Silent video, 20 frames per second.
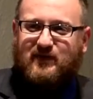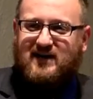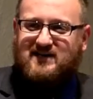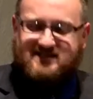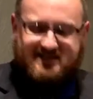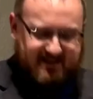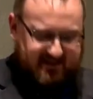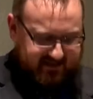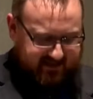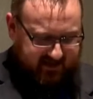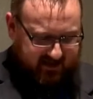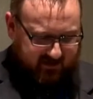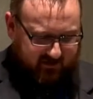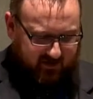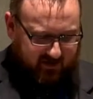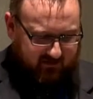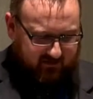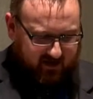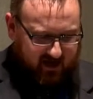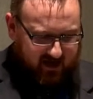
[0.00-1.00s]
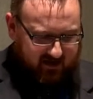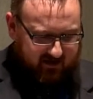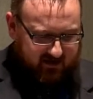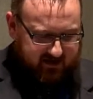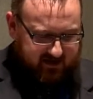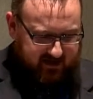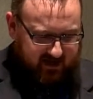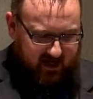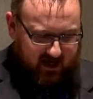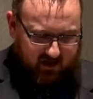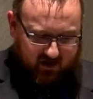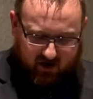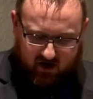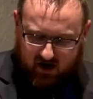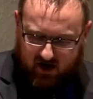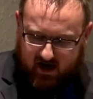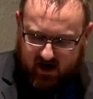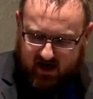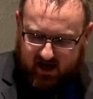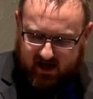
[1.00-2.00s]
presence as we have gathered together
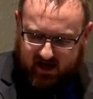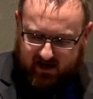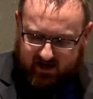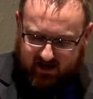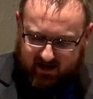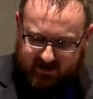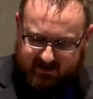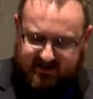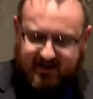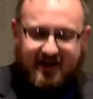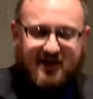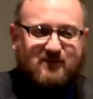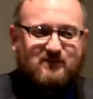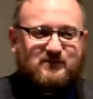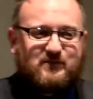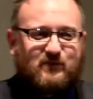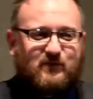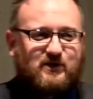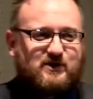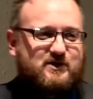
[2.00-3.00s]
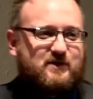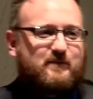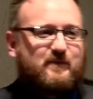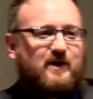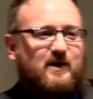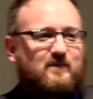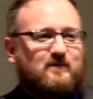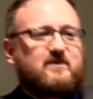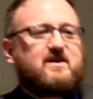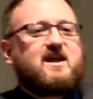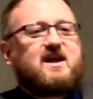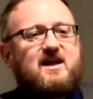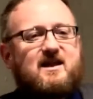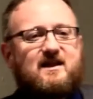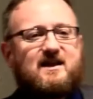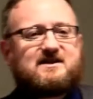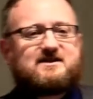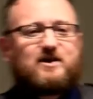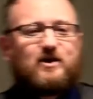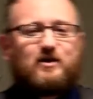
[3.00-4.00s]
in His name to worship Him.
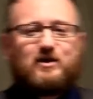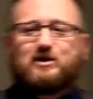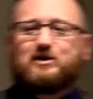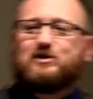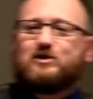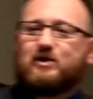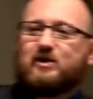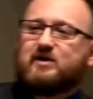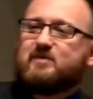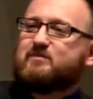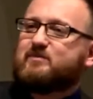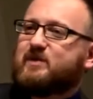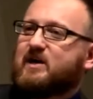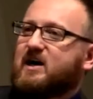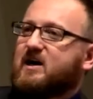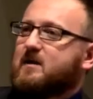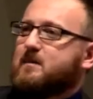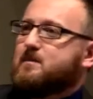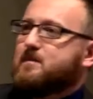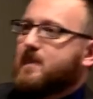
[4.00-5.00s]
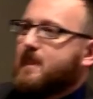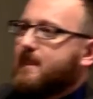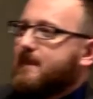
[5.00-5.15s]
Let's go to the Lord in prayer.